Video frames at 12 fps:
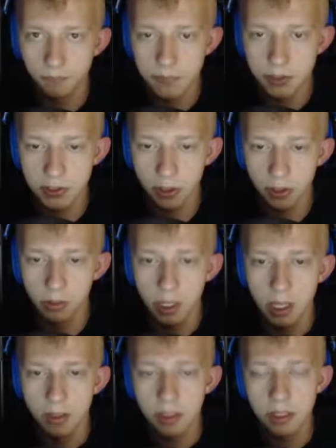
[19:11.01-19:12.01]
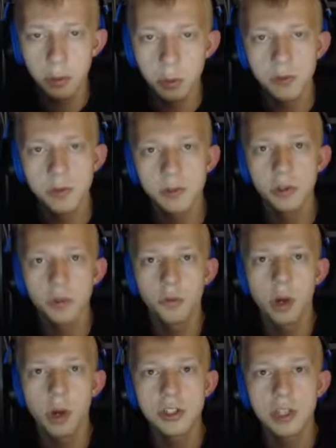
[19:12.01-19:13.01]
So thank you all so much for
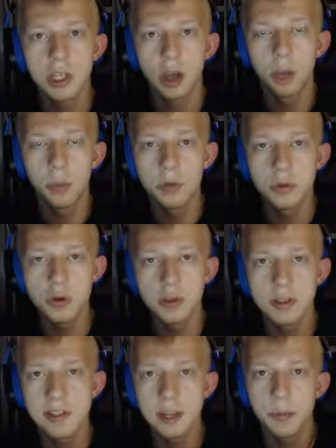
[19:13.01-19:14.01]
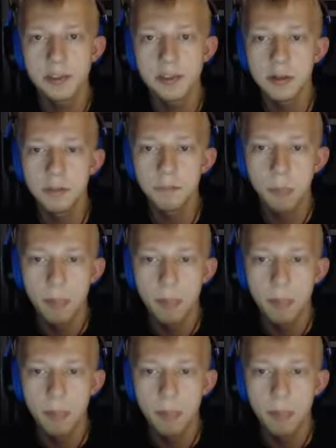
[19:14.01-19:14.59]
watching. I hope you enjoyed this episode.